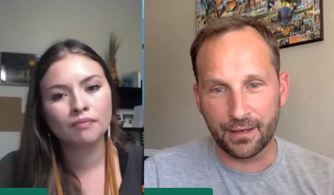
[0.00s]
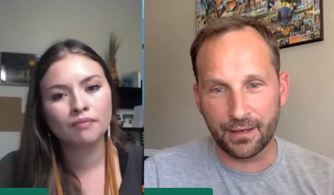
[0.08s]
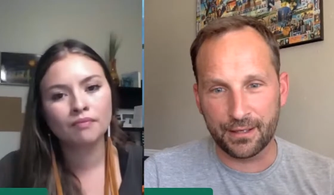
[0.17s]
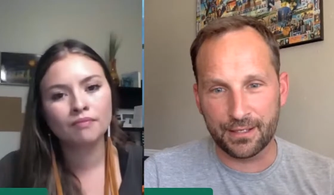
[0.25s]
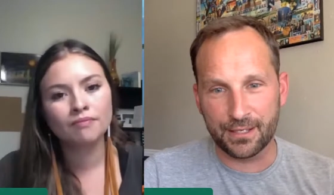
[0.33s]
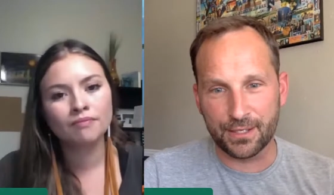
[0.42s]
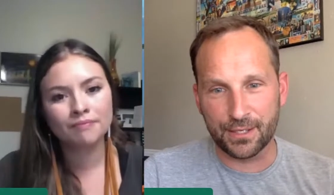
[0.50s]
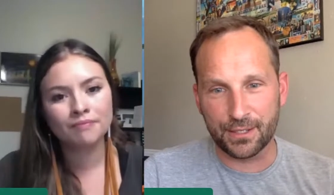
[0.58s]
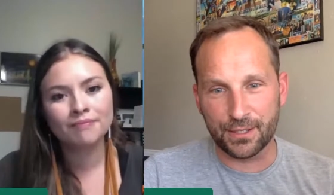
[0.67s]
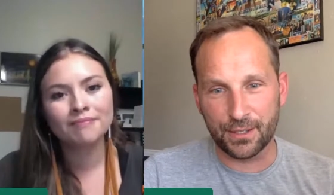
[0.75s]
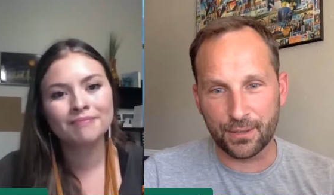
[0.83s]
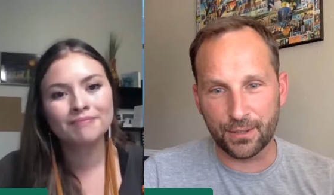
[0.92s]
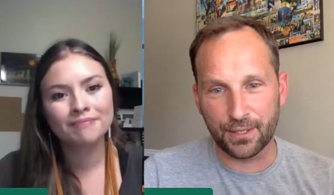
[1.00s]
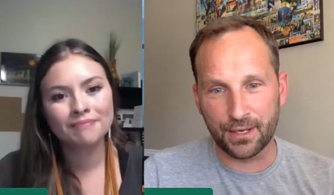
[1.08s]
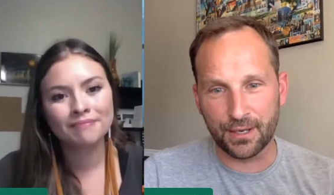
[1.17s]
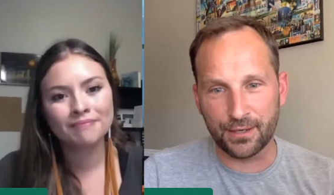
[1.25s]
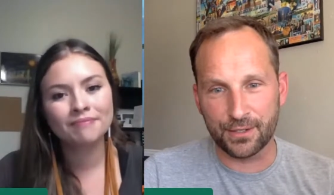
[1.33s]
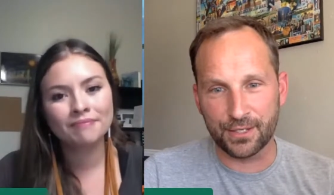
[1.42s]
Speaker 1: uh, Indigenous Youth and
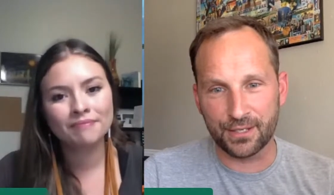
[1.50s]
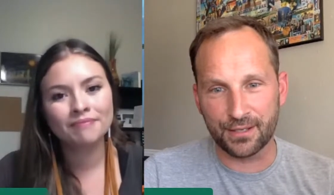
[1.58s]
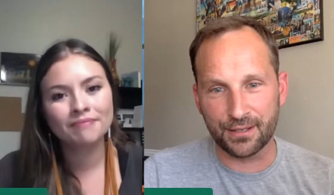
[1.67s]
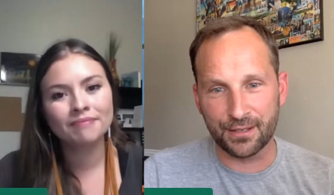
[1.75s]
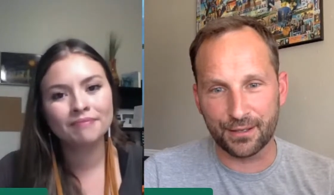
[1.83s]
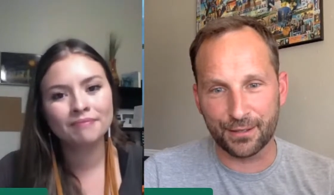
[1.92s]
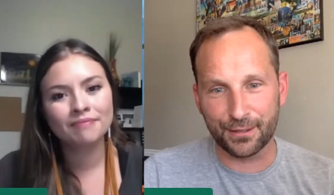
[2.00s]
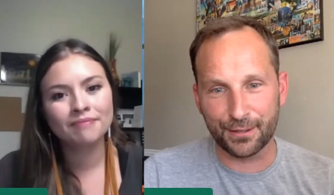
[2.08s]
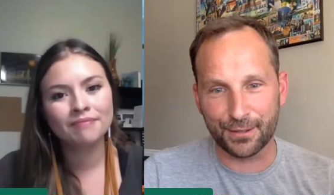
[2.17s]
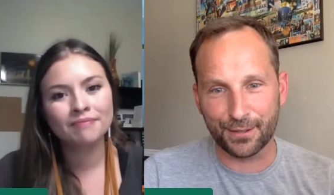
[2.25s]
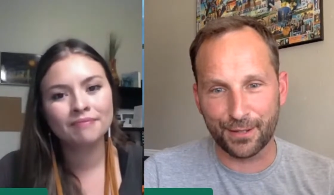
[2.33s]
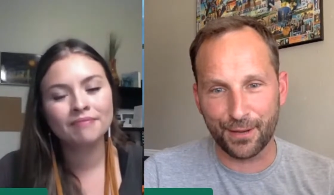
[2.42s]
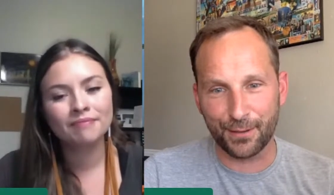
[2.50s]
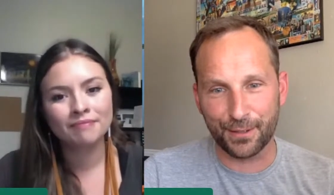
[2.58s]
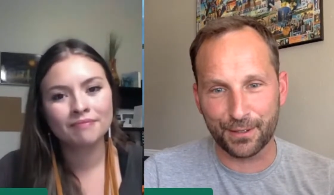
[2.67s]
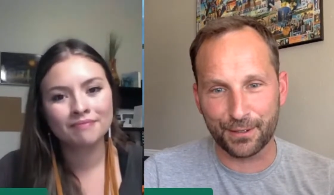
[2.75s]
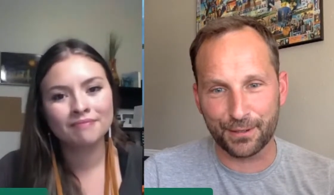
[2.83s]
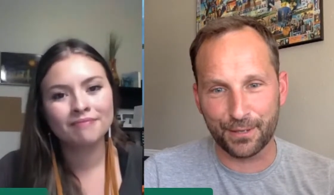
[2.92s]
Energy. I, I, think there's a lot we
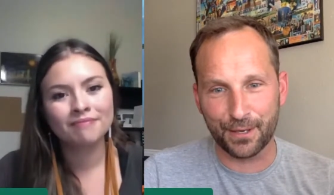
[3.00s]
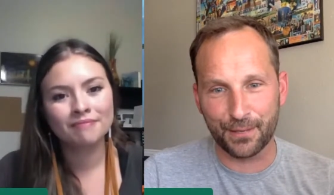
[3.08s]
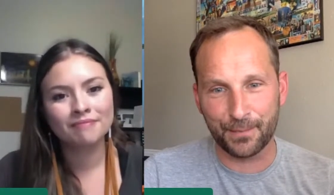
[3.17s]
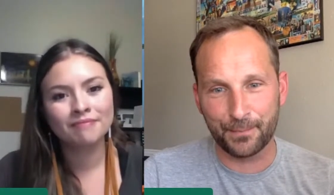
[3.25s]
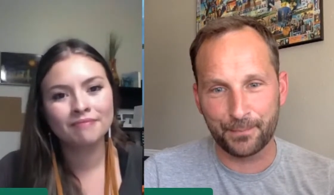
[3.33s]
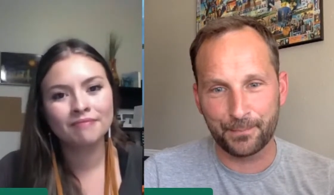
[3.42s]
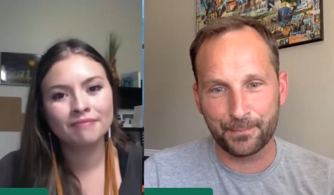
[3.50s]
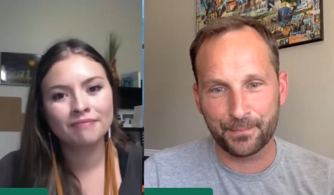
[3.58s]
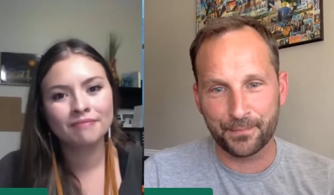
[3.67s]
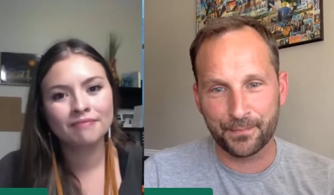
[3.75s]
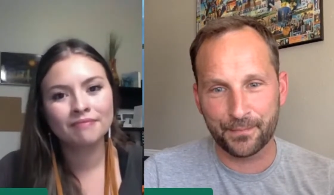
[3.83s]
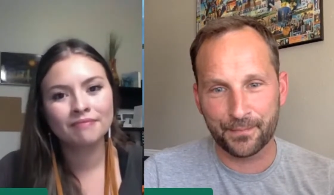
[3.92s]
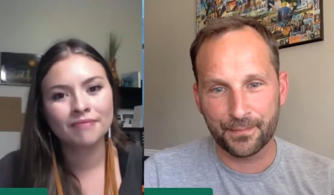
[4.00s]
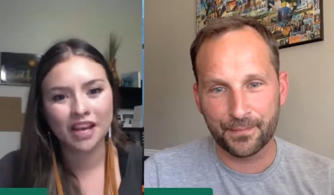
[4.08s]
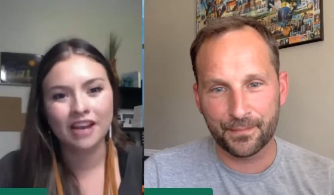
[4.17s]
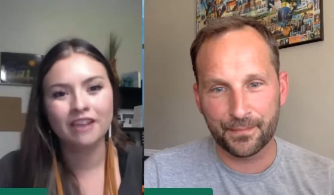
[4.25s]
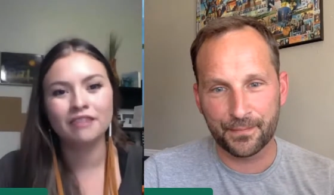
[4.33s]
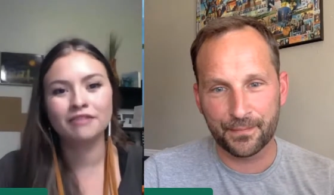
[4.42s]
could do there.
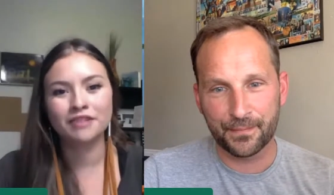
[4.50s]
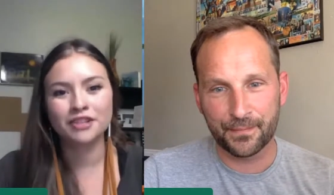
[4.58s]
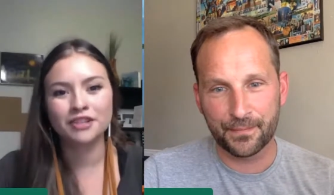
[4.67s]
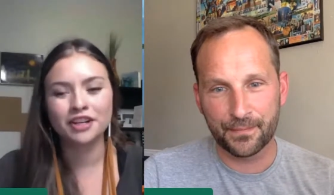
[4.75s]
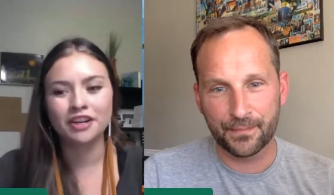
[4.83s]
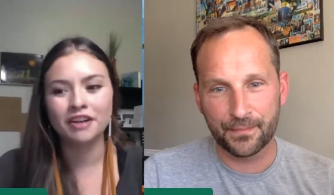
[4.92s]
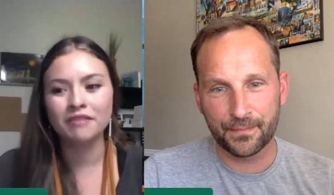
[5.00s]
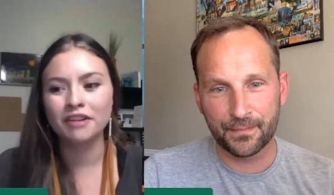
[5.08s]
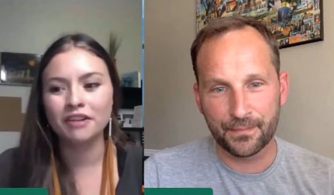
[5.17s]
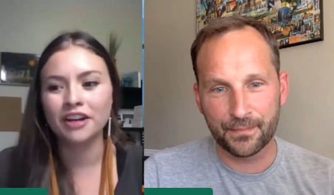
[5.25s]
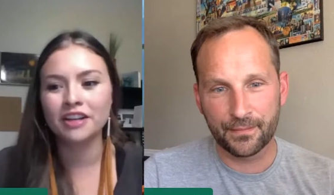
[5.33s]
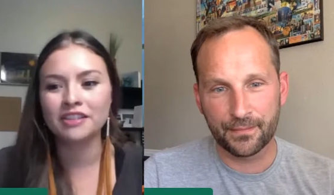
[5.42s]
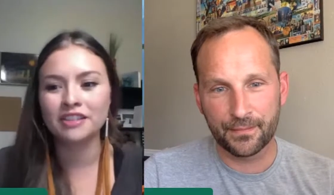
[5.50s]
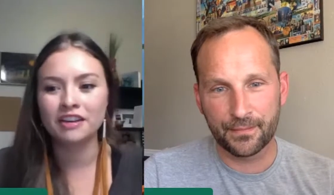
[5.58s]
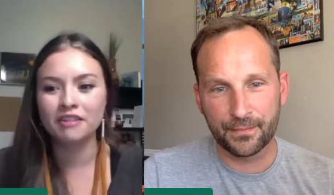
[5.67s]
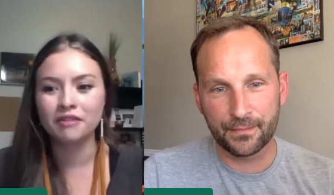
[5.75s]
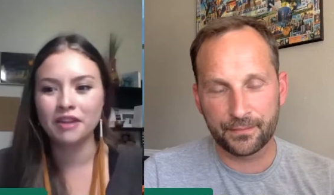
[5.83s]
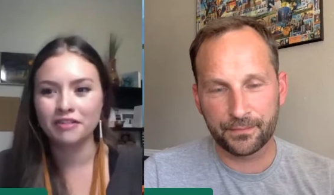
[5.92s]
Speaker 2: Yeah, for sure. I'm very
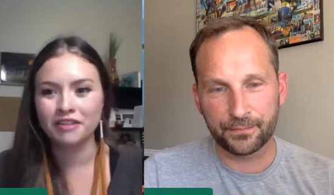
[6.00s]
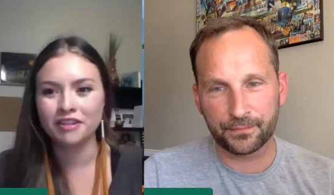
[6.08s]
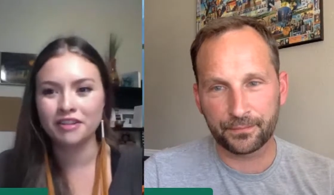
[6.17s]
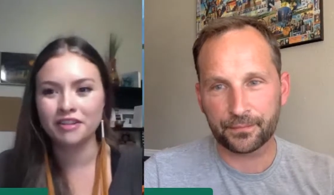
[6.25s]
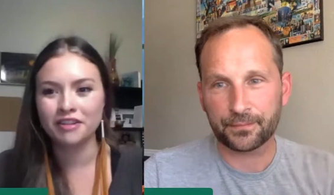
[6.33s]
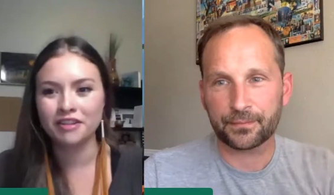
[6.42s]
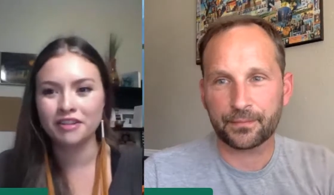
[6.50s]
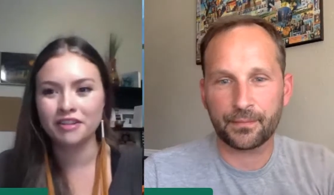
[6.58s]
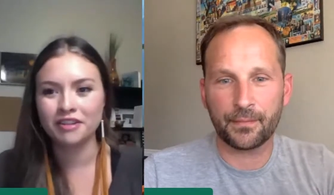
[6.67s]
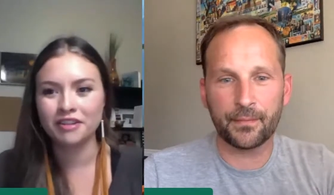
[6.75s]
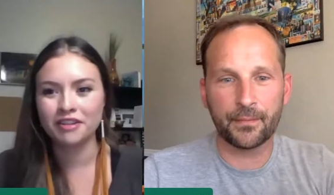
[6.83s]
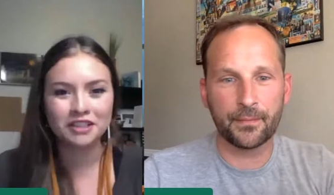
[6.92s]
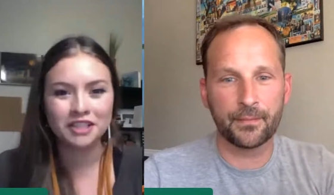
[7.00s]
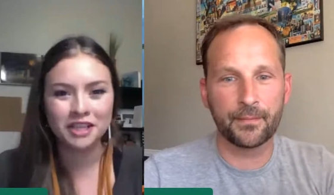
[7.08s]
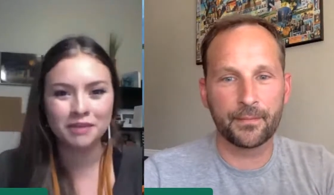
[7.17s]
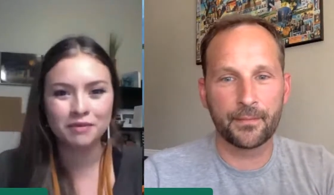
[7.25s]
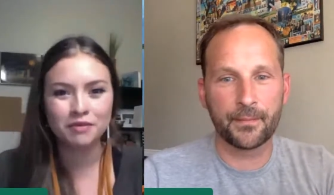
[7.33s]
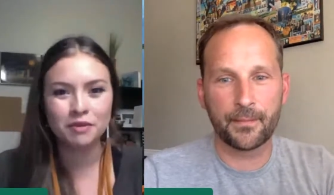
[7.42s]
excited. We have a pretty
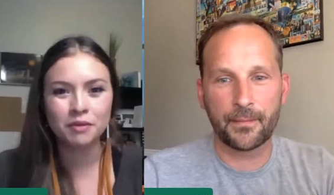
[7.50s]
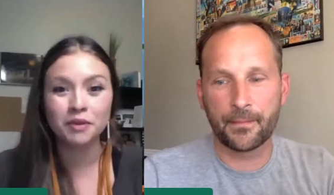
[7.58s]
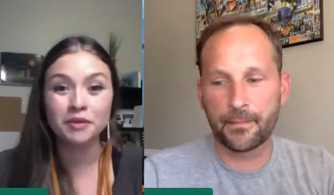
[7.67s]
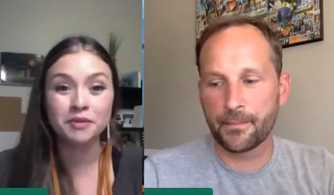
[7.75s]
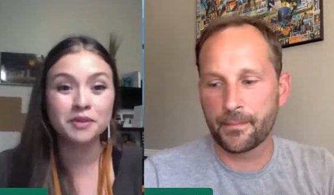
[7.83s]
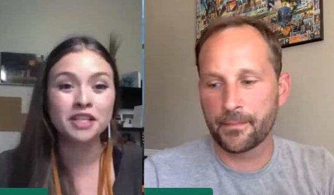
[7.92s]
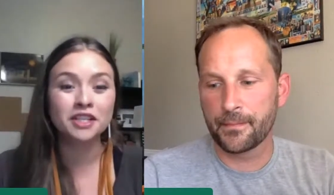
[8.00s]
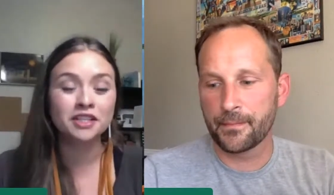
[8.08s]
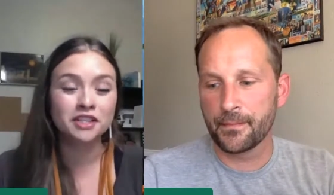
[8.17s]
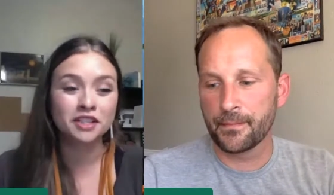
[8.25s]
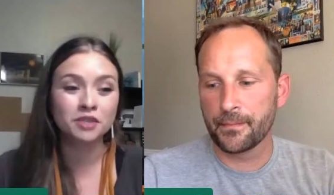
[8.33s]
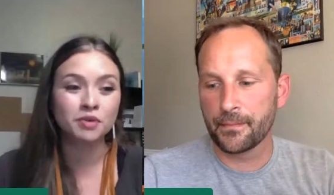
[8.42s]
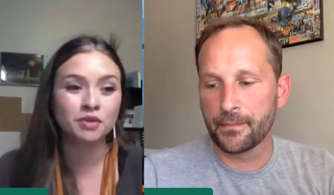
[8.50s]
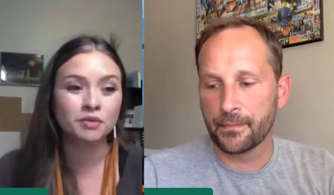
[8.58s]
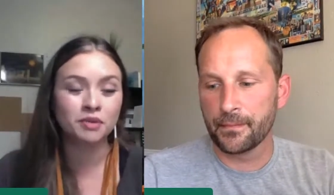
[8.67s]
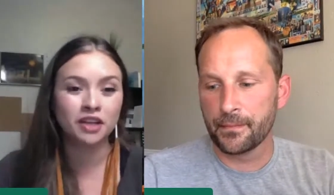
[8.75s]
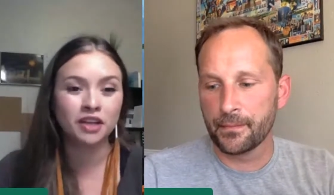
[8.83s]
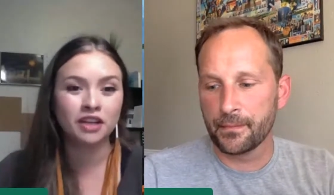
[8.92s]
solid team people. It was initially supposed
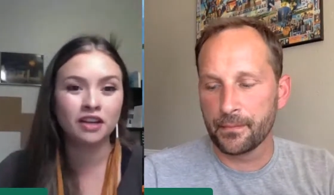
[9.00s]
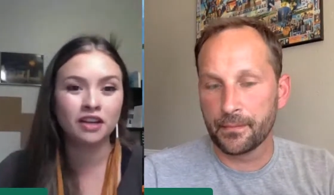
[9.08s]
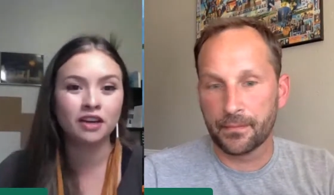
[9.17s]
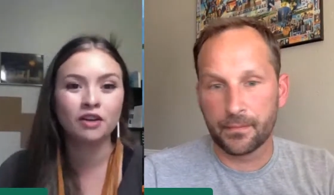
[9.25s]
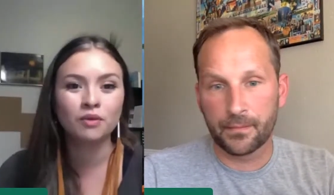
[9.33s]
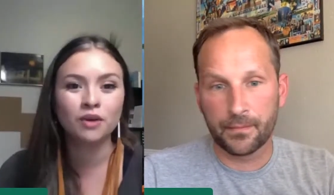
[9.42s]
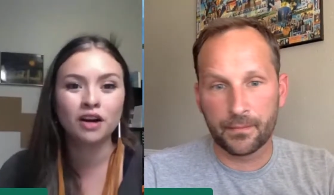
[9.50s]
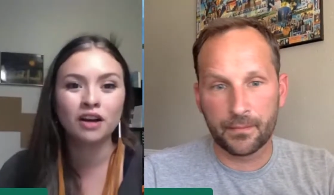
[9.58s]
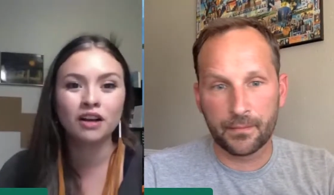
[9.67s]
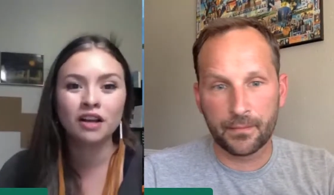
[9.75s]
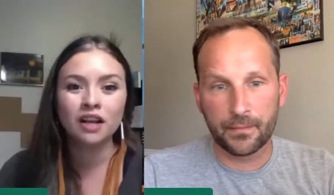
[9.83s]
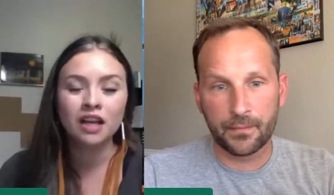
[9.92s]
to be in Ottawa,